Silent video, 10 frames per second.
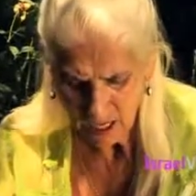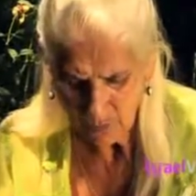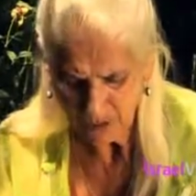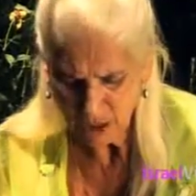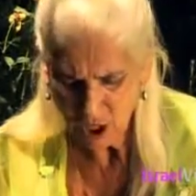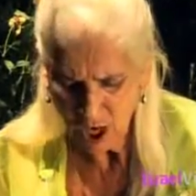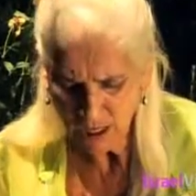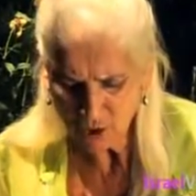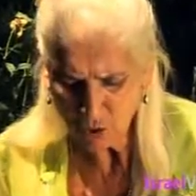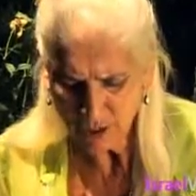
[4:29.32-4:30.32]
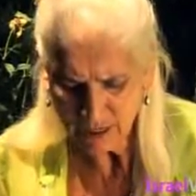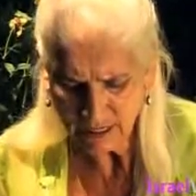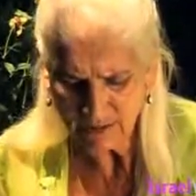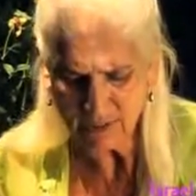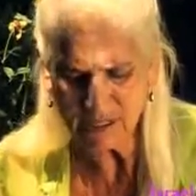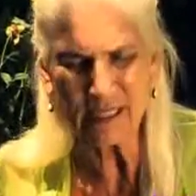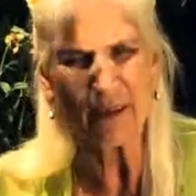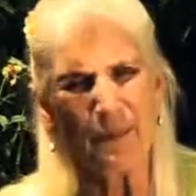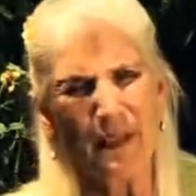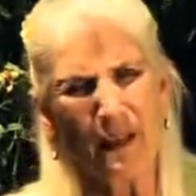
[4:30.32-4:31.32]
But God is going to give us
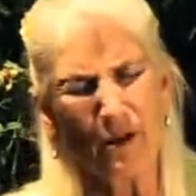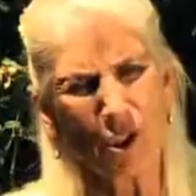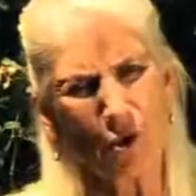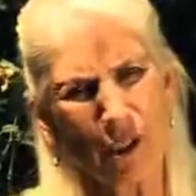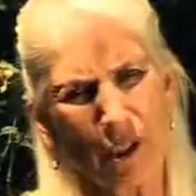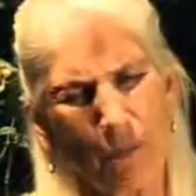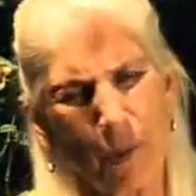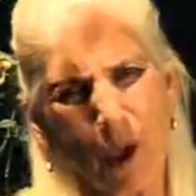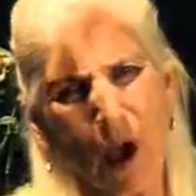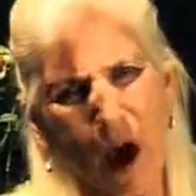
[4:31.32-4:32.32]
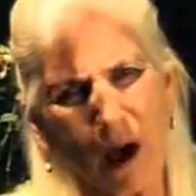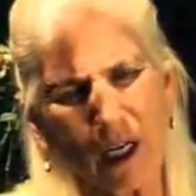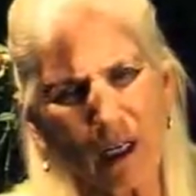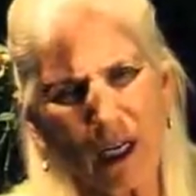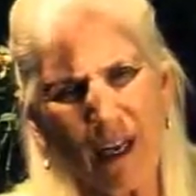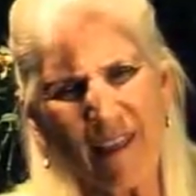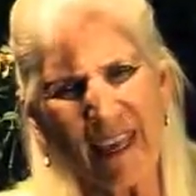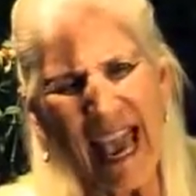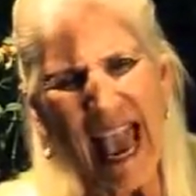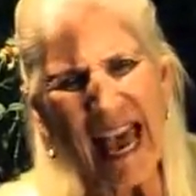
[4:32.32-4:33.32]
something that's going to block
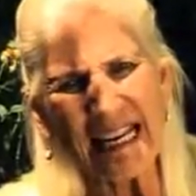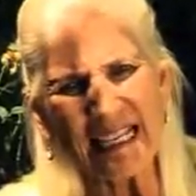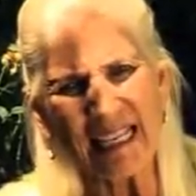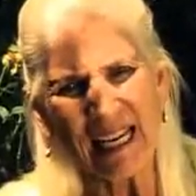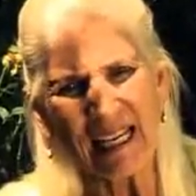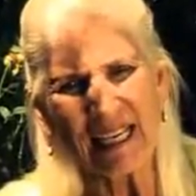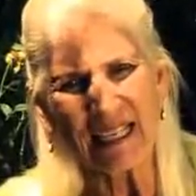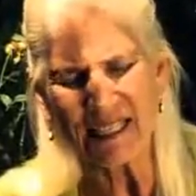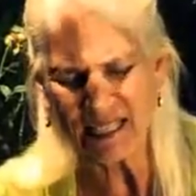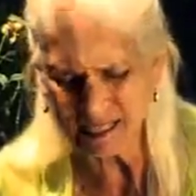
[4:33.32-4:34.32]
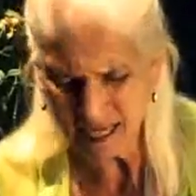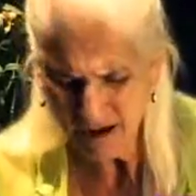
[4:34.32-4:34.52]
the anti against us,